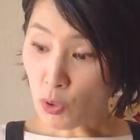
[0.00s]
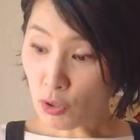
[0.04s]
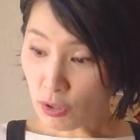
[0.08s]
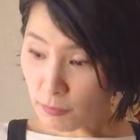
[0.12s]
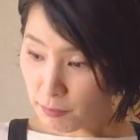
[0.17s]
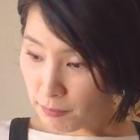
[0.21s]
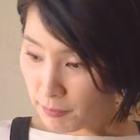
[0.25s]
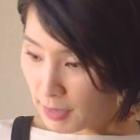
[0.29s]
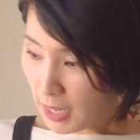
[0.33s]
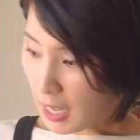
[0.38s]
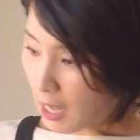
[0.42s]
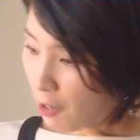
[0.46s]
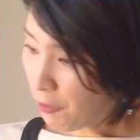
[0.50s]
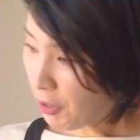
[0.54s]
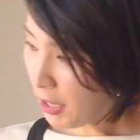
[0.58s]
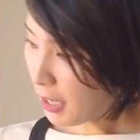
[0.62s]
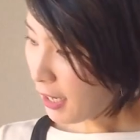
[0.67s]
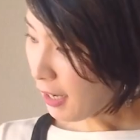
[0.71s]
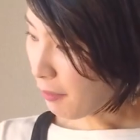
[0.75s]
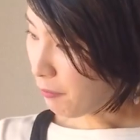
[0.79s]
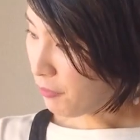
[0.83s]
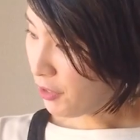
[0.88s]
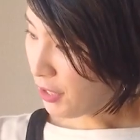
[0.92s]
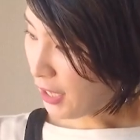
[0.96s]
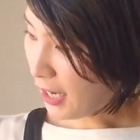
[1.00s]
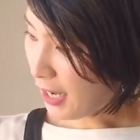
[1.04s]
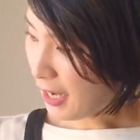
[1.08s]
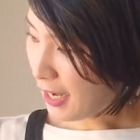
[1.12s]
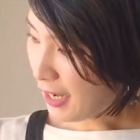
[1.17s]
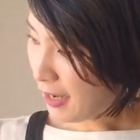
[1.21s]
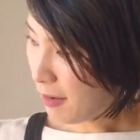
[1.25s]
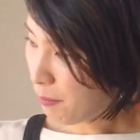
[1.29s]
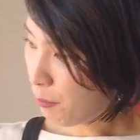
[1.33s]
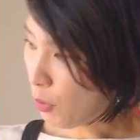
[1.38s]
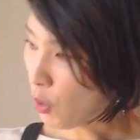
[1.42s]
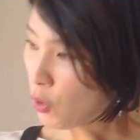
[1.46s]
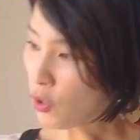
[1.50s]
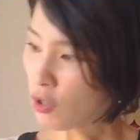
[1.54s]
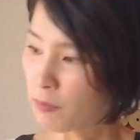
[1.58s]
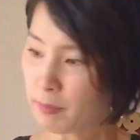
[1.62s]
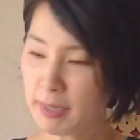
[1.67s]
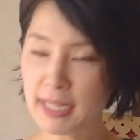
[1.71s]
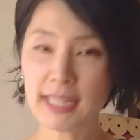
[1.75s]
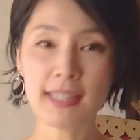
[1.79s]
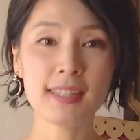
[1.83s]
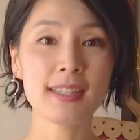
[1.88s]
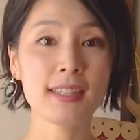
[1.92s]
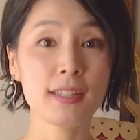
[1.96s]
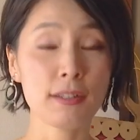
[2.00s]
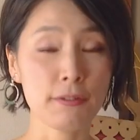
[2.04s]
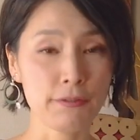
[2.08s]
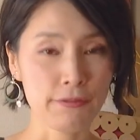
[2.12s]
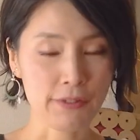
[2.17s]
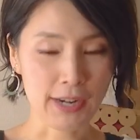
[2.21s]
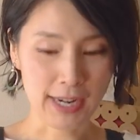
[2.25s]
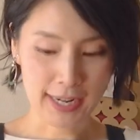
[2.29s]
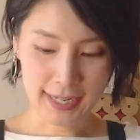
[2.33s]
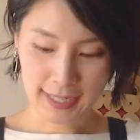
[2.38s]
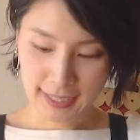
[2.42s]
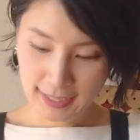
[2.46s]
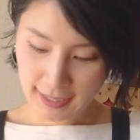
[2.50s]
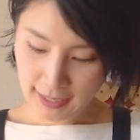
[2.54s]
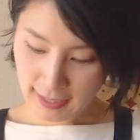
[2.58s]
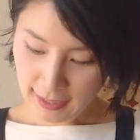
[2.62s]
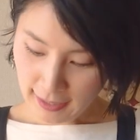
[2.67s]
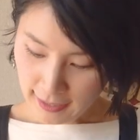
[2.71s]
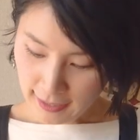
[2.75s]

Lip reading: bokkeum our gamja. Bokkeum means stir fry.